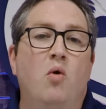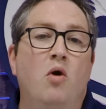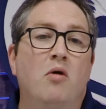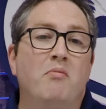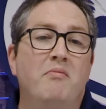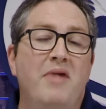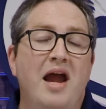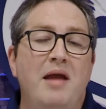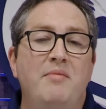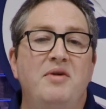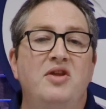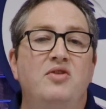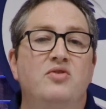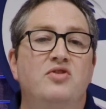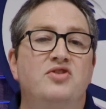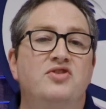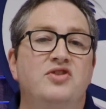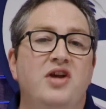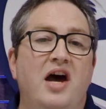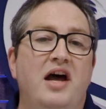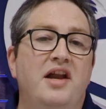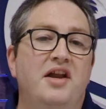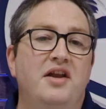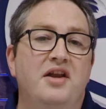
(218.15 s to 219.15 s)
or maybe there's
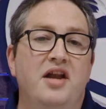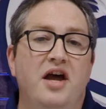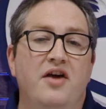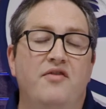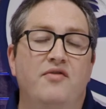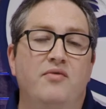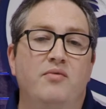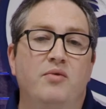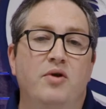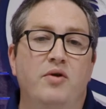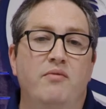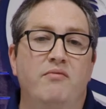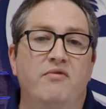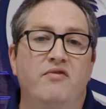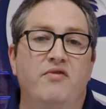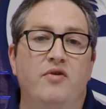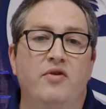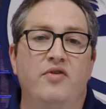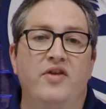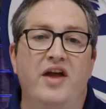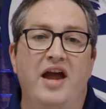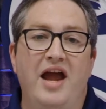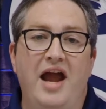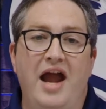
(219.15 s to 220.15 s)
not enough room
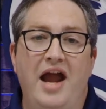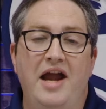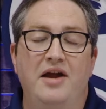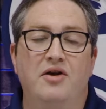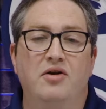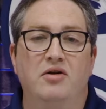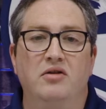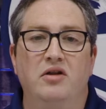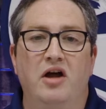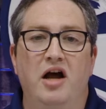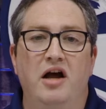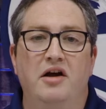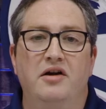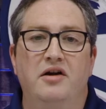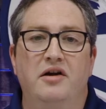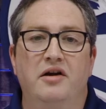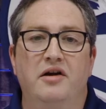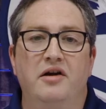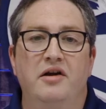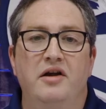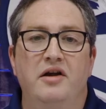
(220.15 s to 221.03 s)
for the anchor locker.